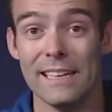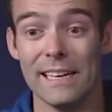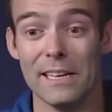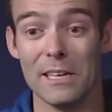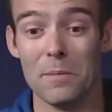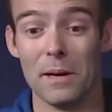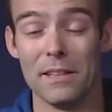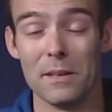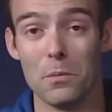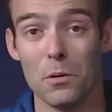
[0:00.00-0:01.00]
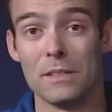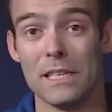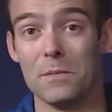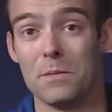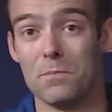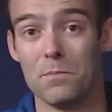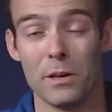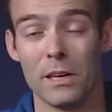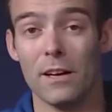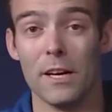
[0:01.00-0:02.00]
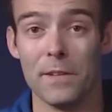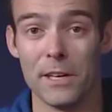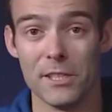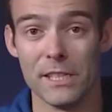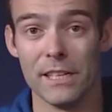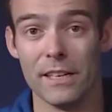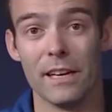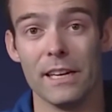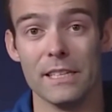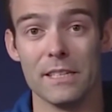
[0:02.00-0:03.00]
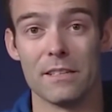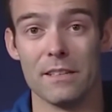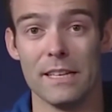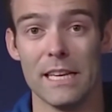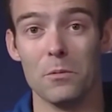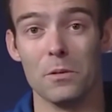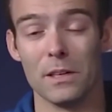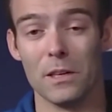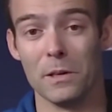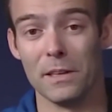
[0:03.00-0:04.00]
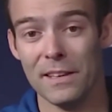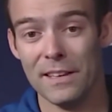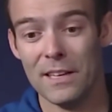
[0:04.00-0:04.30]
And um, I think both teams bring a lot of energy and, and ideas to the table. You know, we...